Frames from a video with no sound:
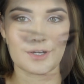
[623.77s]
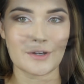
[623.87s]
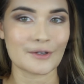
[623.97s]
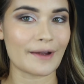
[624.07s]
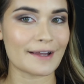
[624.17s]

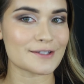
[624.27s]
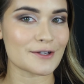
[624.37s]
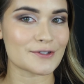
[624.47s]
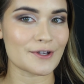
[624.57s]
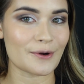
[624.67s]
Alright you guys,
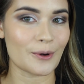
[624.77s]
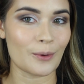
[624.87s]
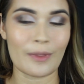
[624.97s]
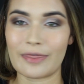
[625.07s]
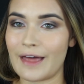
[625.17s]

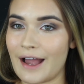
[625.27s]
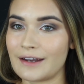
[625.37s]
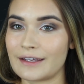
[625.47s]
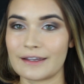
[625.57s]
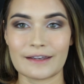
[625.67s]
so
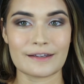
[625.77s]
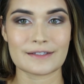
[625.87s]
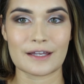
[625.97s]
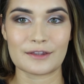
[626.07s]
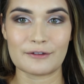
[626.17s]
that
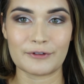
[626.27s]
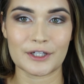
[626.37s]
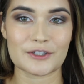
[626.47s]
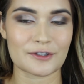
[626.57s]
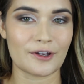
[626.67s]
is the
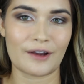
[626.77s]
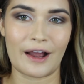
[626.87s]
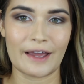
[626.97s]
finished look.